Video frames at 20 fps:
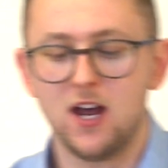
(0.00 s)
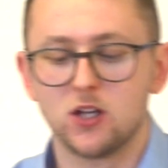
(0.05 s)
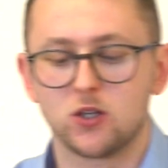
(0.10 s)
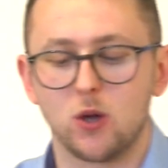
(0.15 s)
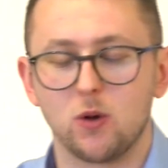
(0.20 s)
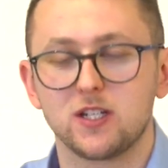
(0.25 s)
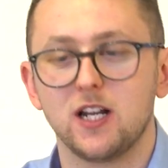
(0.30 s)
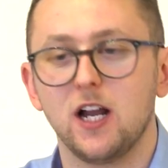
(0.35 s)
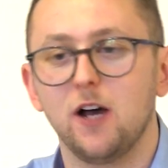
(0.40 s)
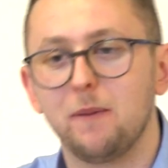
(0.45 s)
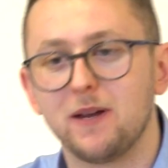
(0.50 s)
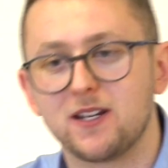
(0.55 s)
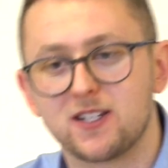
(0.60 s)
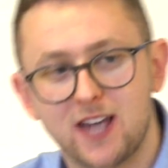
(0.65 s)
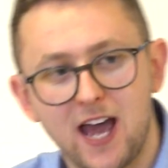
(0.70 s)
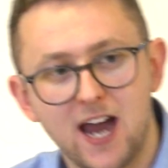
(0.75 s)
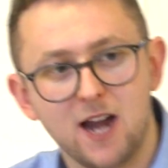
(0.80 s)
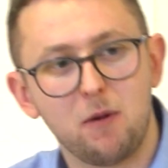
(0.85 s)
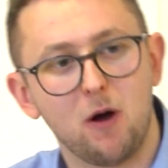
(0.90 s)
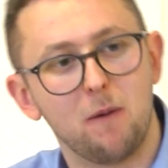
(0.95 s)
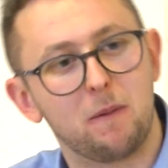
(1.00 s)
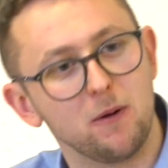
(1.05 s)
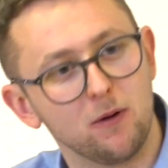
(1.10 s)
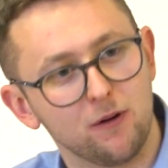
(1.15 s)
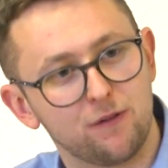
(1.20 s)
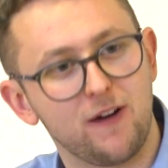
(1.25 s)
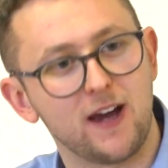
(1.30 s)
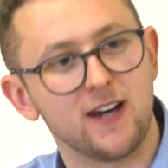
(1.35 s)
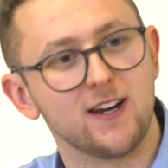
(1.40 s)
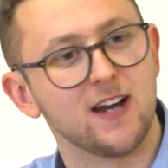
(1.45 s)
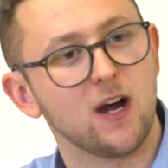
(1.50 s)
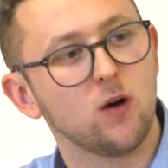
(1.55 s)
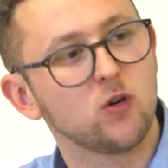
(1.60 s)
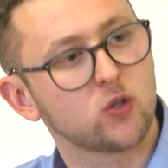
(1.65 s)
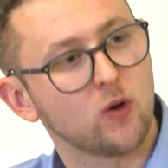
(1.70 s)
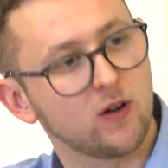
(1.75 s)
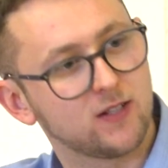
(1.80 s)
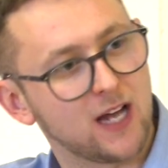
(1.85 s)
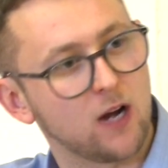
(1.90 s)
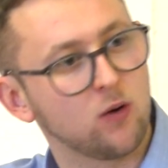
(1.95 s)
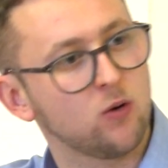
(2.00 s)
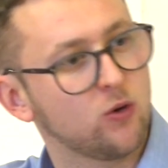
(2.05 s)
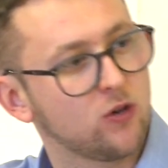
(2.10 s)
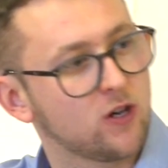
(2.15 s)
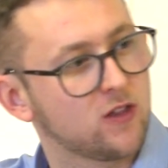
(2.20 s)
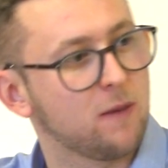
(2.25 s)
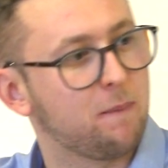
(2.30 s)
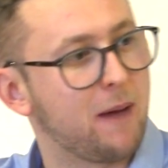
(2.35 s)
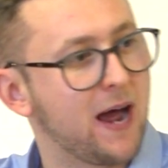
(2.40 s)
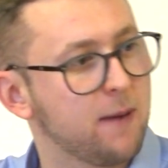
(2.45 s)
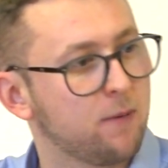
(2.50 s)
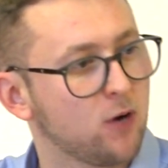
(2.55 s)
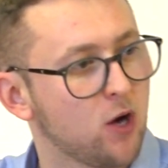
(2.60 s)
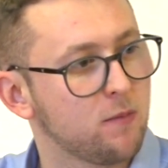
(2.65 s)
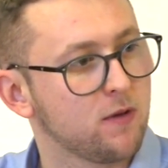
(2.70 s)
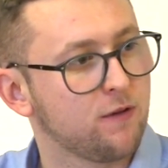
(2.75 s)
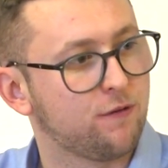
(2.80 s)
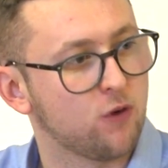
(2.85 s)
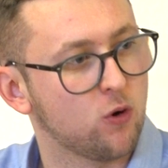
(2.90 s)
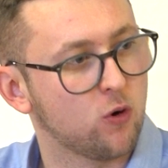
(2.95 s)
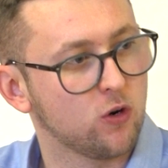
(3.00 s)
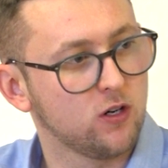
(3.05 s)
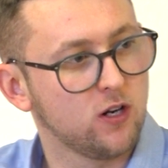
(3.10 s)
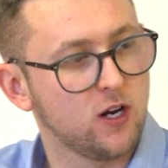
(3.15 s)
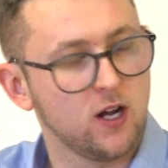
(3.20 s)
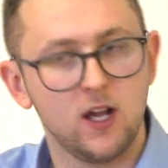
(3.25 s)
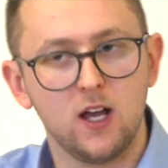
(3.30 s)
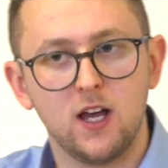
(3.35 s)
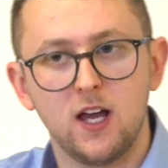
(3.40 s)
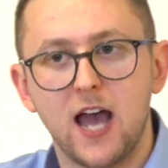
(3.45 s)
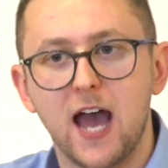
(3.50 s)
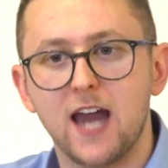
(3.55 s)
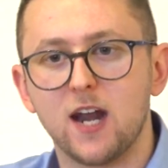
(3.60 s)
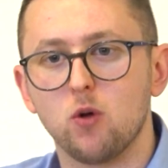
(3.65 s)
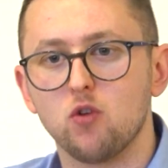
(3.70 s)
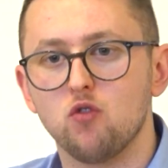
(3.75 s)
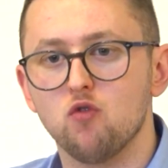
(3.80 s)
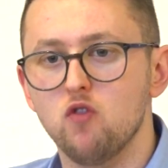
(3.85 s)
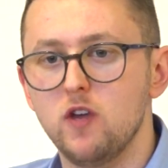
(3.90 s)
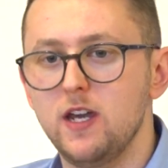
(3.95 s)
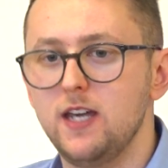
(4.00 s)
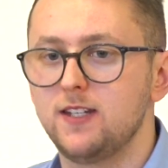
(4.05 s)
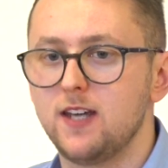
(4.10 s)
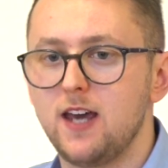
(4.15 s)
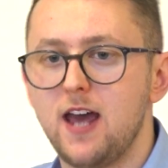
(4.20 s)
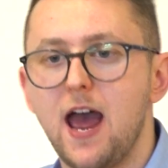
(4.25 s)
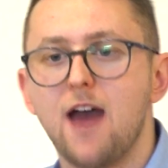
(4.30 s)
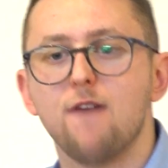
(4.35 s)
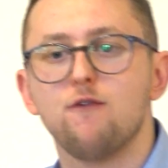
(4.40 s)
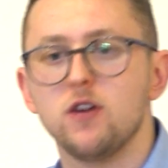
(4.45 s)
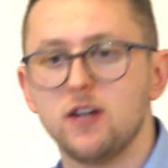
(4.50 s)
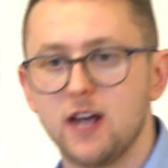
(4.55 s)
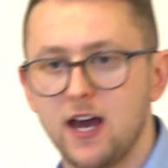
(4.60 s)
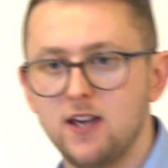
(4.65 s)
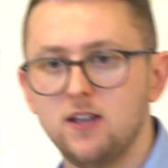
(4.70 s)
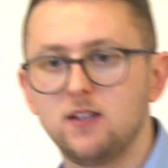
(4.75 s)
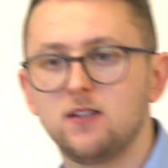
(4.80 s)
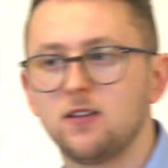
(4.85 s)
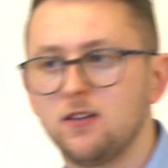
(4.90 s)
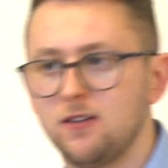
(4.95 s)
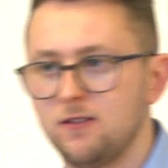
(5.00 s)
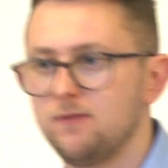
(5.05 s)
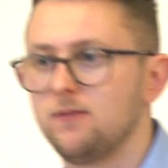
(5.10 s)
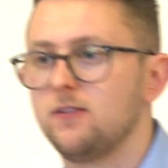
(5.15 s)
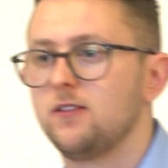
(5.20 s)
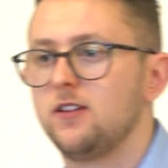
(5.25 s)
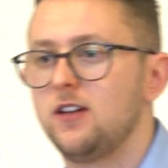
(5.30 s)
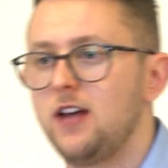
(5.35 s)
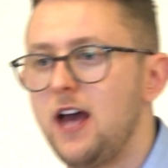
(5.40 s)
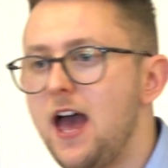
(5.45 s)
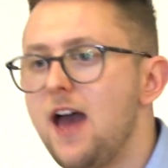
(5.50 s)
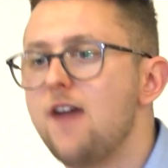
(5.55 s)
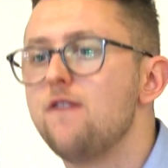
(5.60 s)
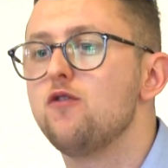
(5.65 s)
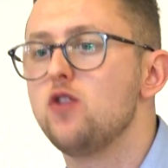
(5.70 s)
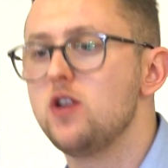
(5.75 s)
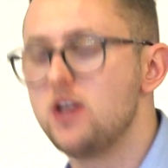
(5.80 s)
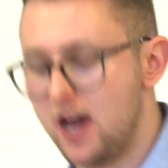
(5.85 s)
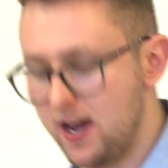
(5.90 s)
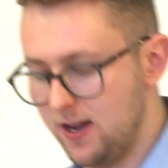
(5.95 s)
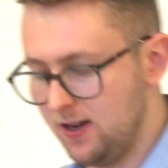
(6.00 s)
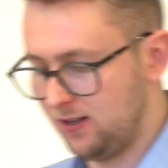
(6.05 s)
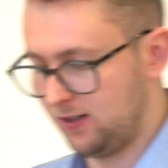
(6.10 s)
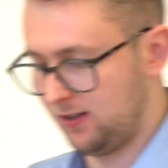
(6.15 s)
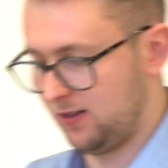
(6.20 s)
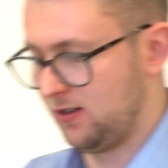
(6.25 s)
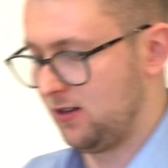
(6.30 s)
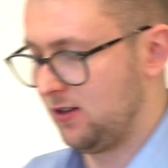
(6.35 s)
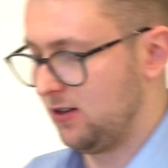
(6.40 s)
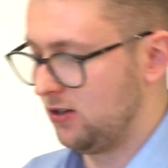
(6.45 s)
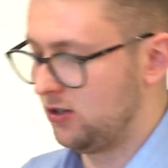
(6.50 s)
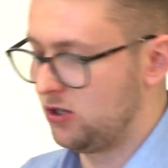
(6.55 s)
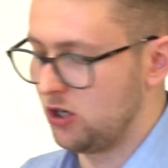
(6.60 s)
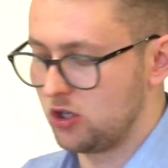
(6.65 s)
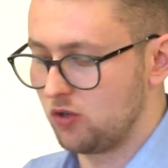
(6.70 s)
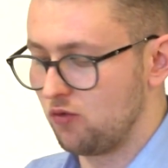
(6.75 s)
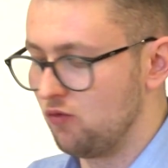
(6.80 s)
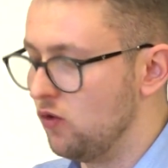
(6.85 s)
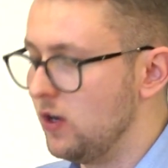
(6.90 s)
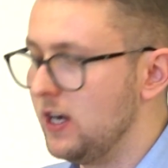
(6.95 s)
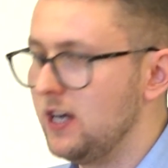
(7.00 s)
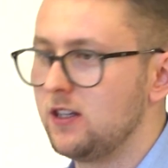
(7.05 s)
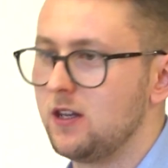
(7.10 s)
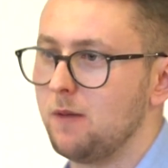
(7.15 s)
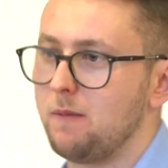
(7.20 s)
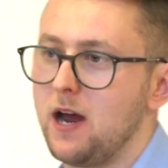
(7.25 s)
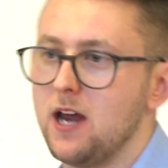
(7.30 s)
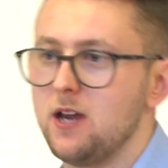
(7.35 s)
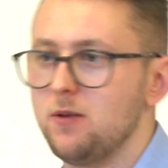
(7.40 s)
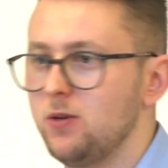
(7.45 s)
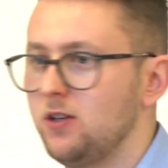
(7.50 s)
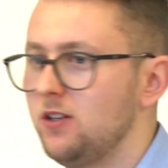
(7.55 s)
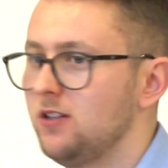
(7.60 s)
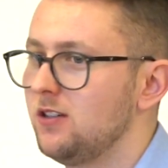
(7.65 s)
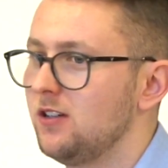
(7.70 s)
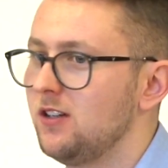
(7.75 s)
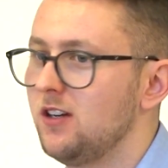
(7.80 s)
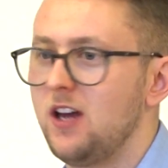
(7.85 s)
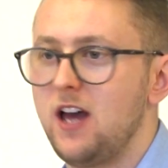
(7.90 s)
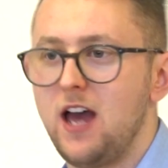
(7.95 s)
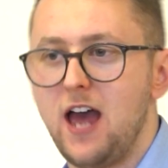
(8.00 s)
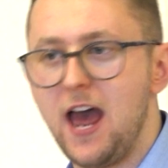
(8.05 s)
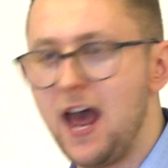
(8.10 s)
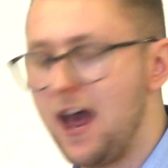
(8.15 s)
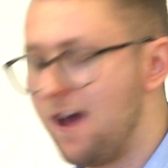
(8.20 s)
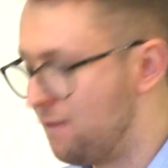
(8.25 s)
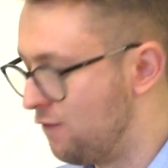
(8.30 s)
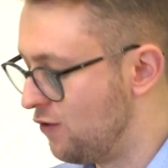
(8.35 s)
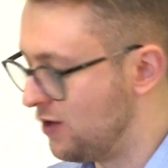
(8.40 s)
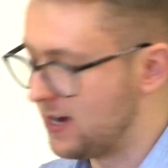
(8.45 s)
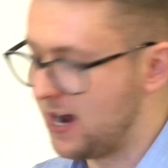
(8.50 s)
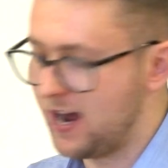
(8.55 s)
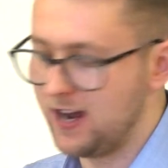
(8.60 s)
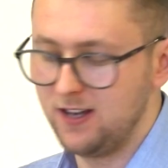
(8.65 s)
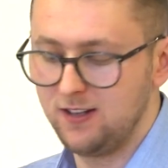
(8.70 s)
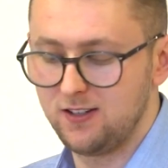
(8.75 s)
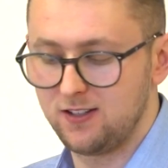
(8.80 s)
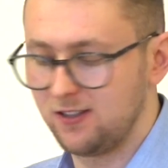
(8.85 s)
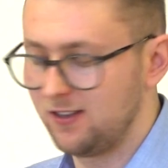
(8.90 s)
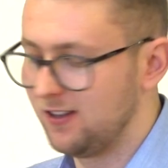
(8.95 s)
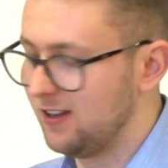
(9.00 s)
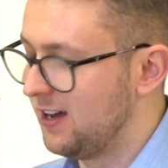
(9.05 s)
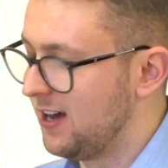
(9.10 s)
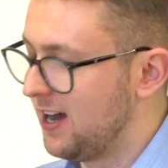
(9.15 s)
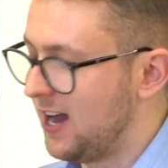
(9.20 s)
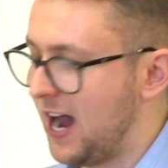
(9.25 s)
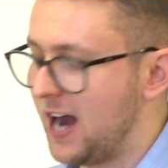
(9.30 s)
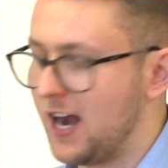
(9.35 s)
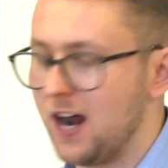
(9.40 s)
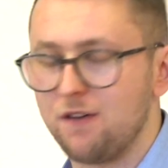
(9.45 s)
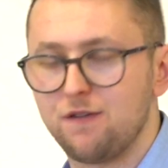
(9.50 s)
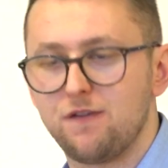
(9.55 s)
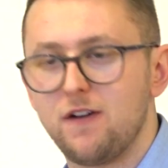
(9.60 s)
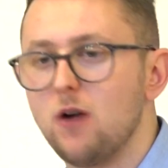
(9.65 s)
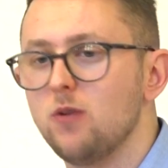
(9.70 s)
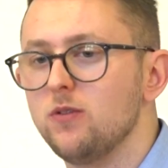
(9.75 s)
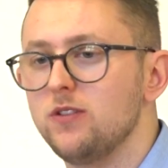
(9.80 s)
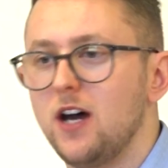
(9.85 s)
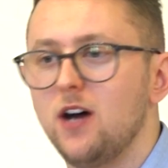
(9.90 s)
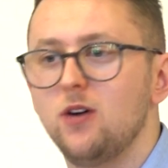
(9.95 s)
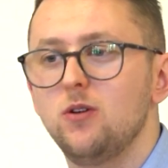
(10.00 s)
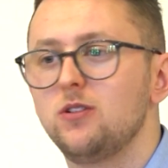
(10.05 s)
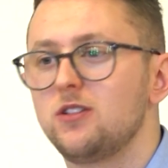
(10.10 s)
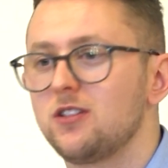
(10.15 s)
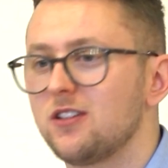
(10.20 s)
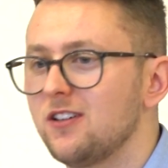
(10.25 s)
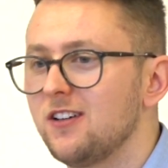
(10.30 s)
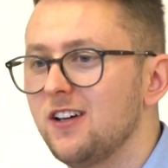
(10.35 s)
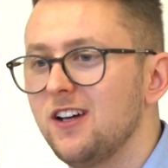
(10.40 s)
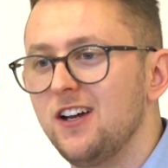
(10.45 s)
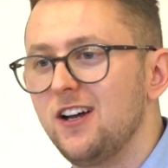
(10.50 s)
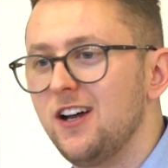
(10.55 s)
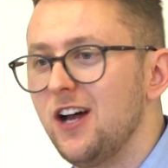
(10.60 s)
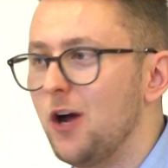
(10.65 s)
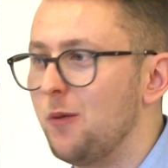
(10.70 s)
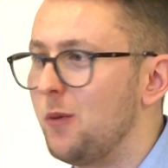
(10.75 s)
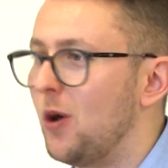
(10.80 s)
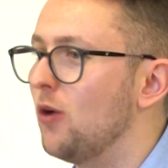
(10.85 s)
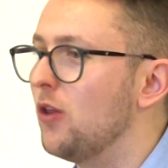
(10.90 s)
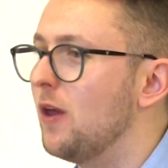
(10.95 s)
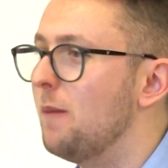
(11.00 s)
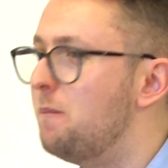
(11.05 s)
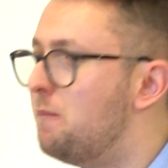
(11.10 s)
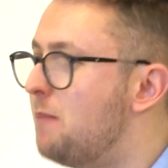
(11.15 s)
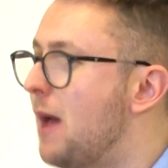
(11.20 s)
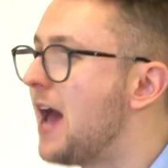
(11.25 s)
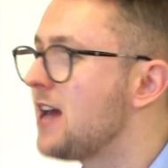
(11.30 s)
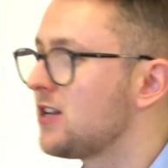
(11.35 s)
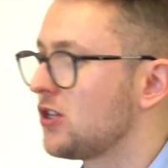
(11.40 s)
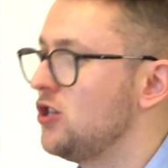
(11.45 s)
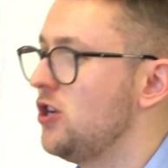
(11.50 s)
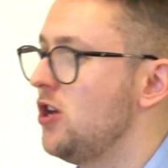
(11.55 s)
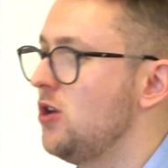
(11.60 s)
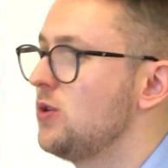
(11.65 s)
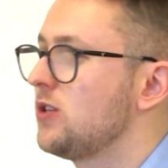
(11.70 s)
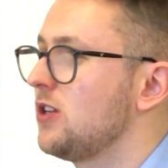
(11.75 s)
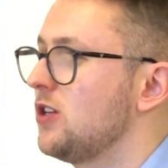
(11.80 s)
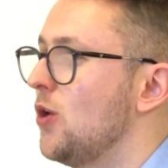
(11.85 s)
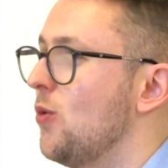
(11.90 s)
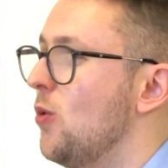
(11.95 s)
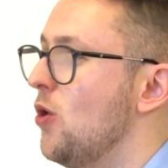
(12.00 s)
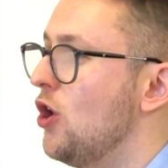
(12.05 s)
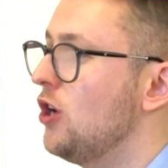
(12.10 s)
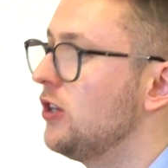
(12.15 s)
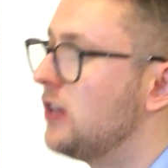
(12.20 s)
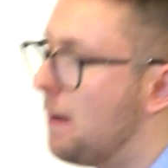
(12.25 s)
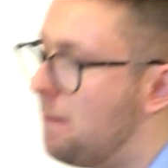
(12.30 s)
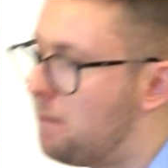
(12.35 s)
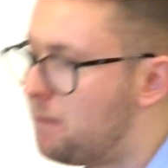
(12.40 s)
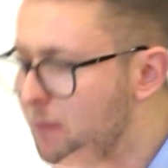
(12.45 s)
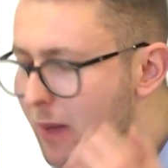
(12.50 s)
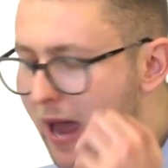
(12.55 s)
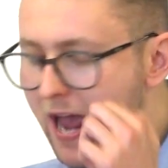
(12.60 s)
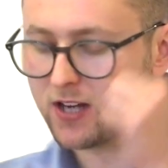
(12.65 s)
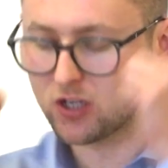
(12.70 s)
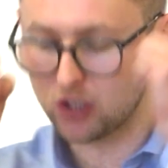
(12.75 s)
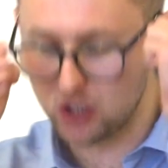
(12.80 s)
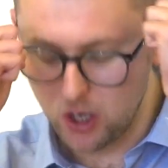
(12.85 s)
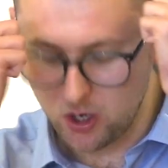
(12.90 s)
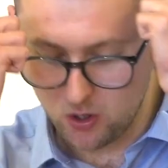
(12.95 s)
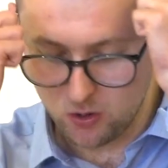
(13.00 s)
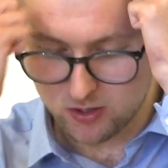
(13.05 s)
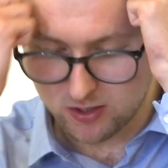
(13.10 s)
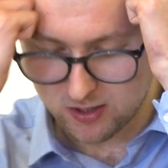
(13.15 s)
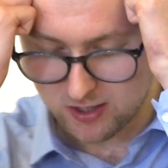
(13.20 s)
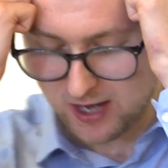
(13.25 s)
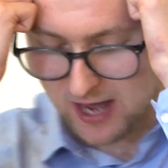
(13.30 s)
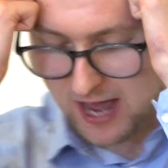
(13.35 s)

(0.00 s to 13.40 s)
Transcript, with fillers: So I was a little bit scared about people finding out. So I downloaded the Bible on my phone, and I would read it every night, every night. Just read the Bible every night, and I found out about the best news in the world, the best news,